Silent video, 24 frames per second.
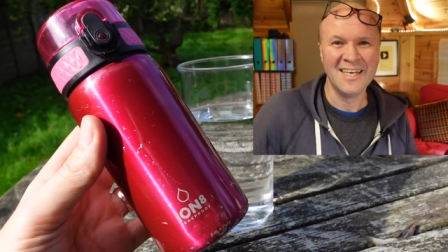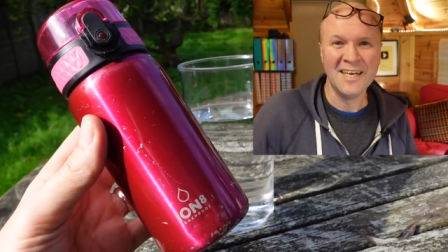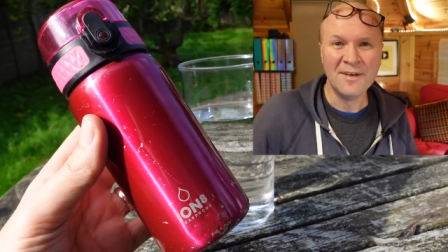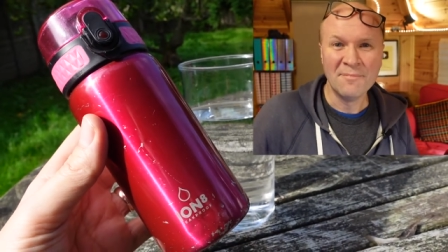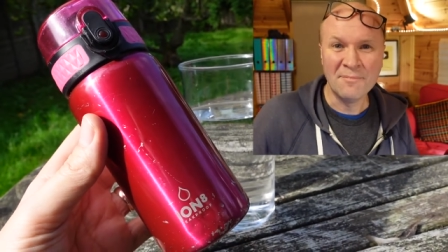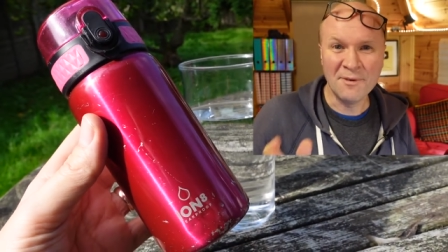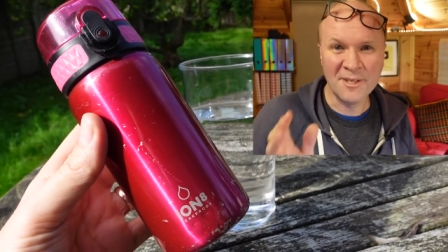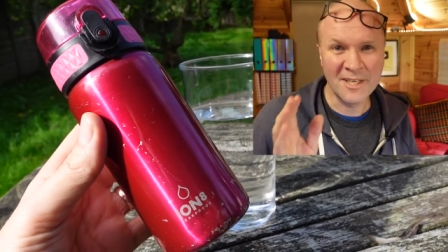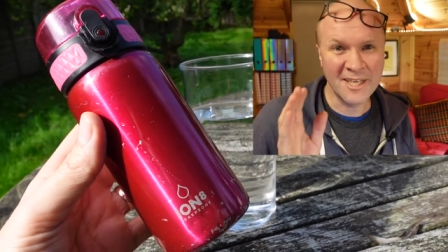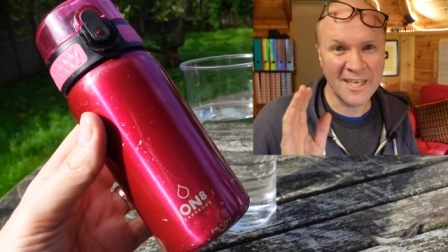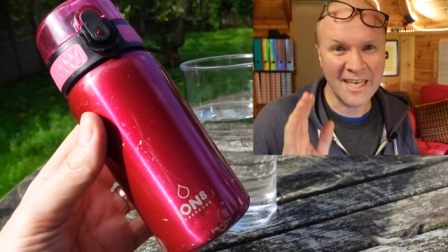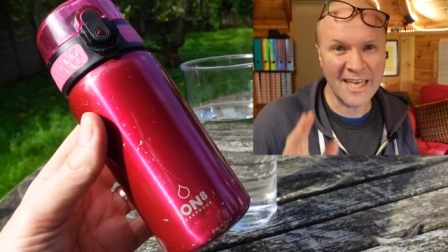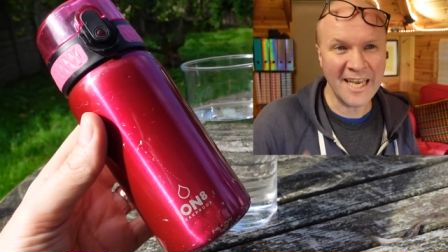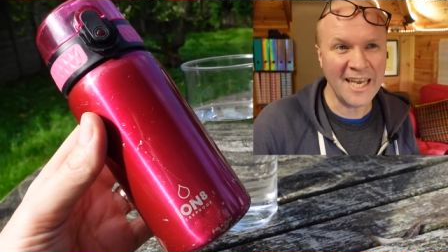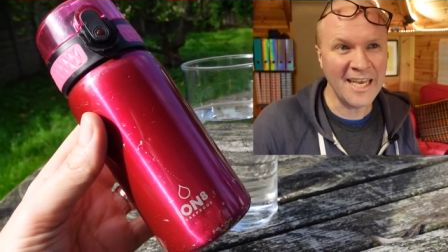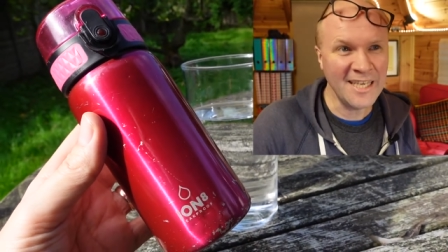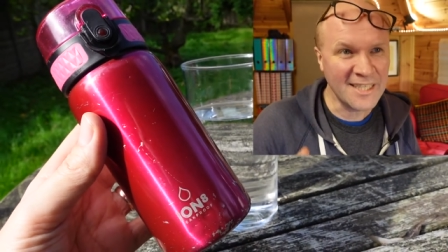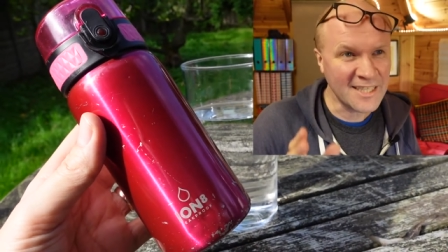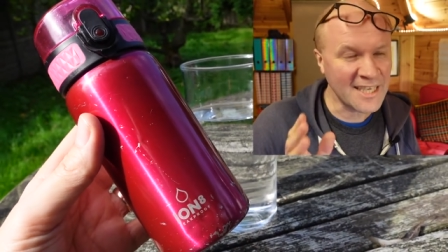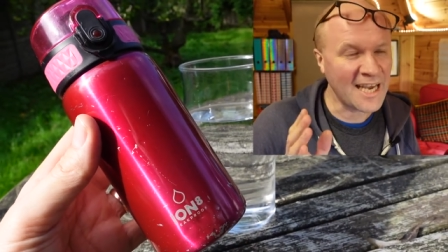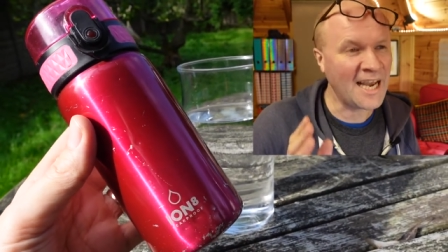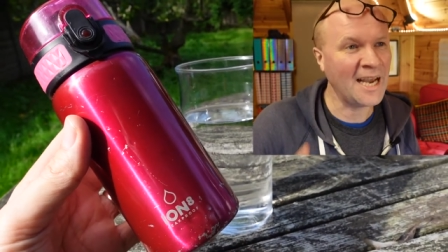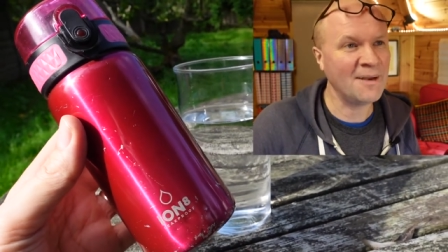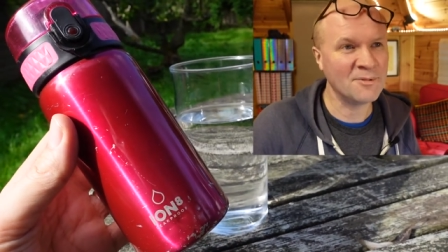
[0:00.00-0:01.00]
but the
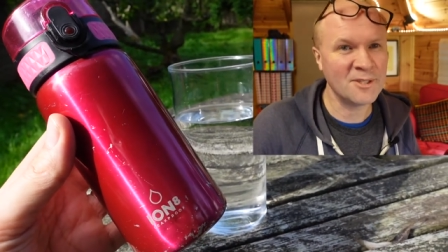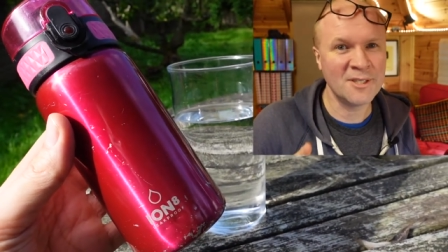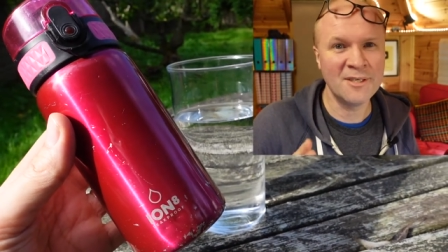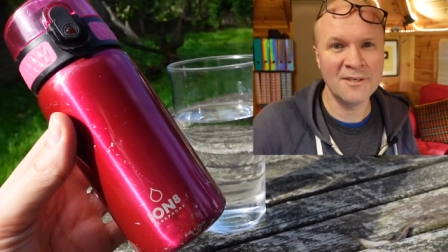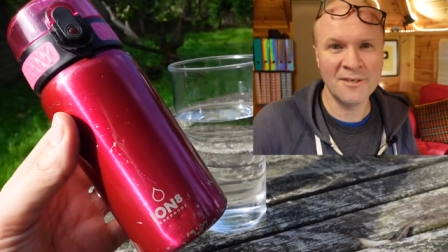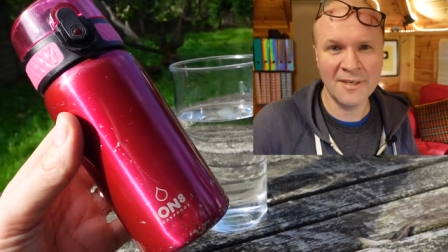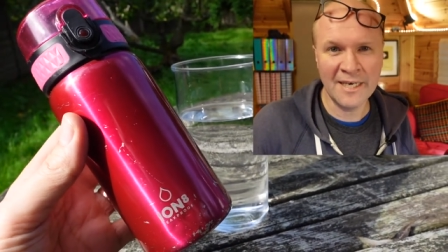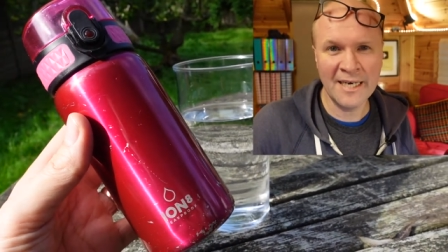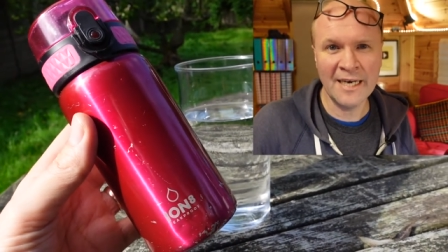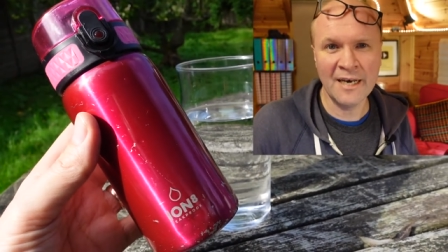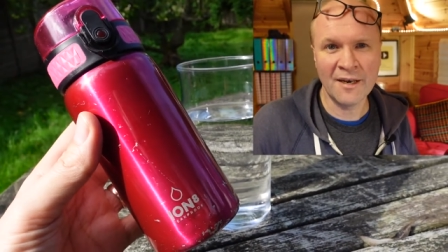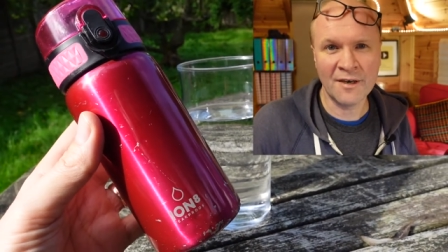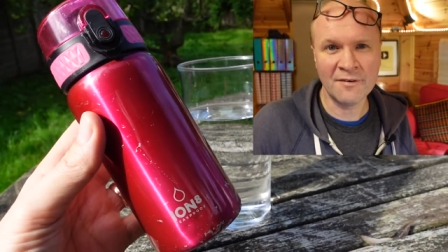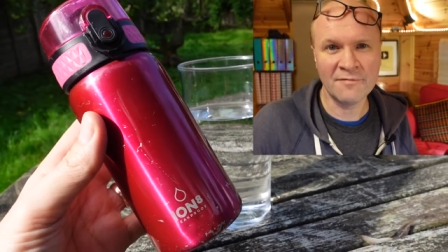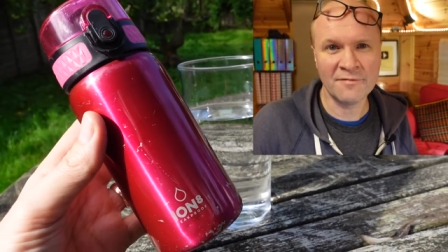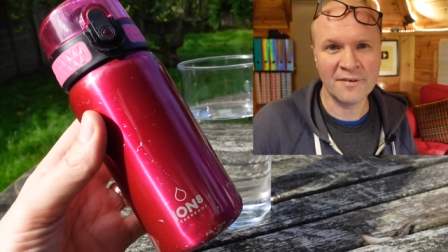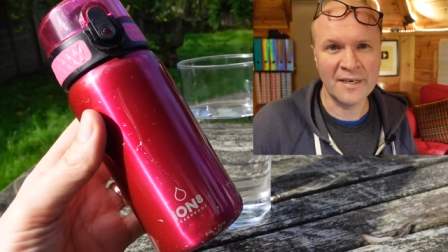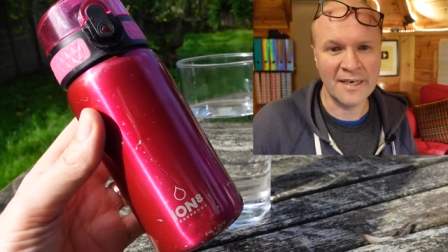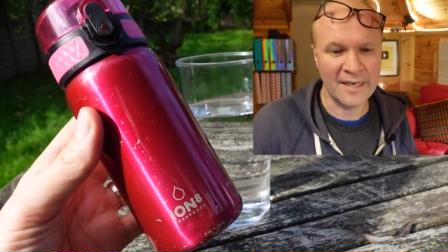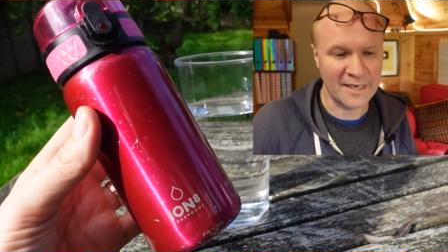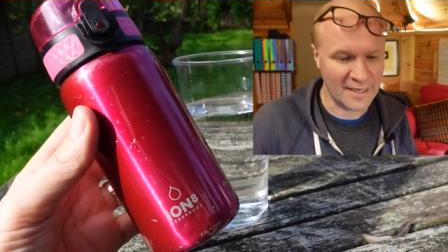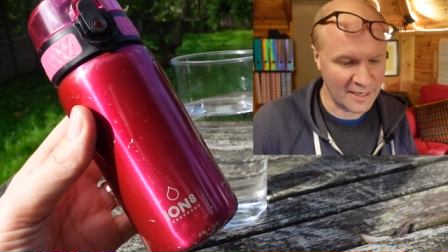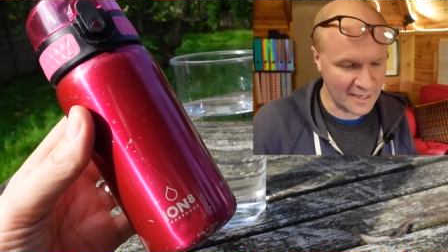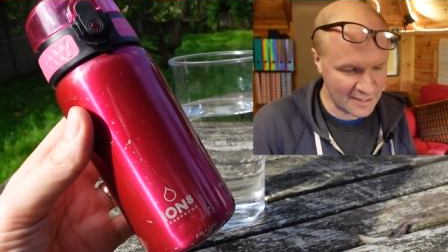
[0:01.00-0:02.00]
kids absolutely love
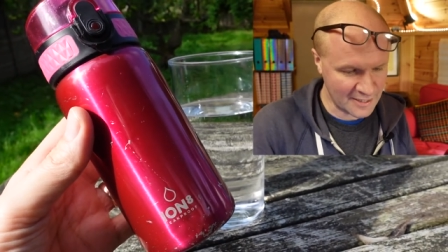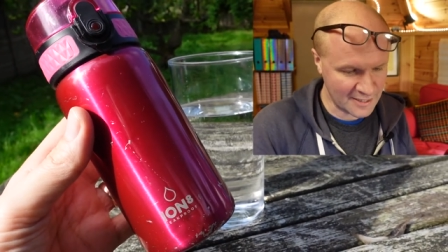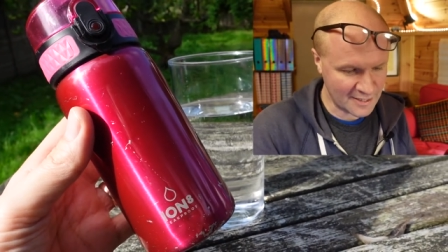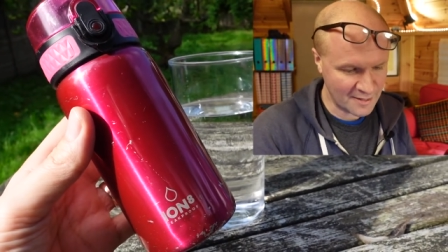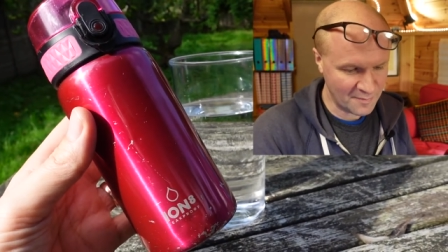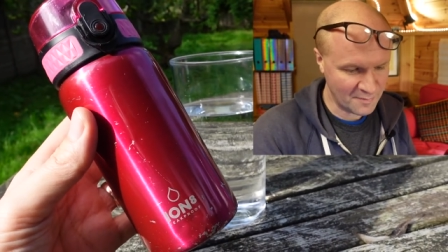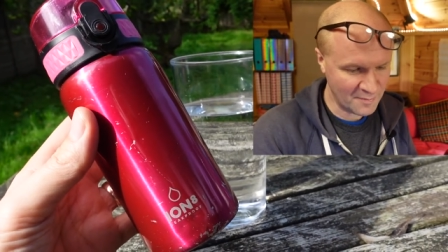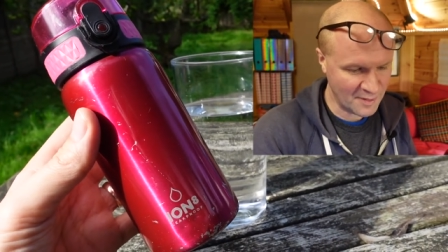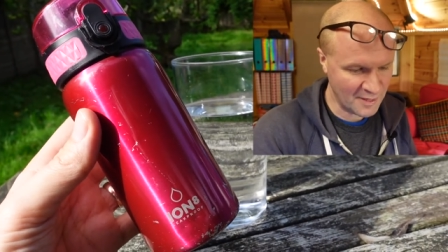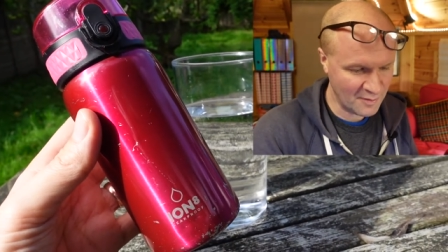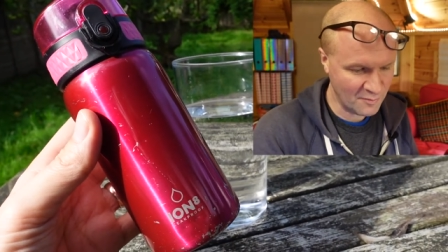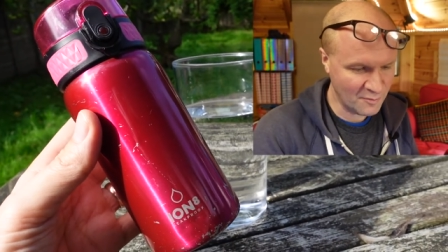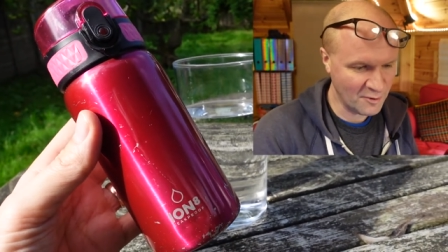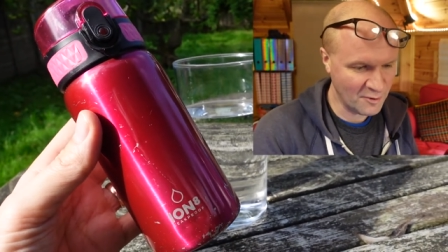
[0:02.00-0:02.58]
it. There's something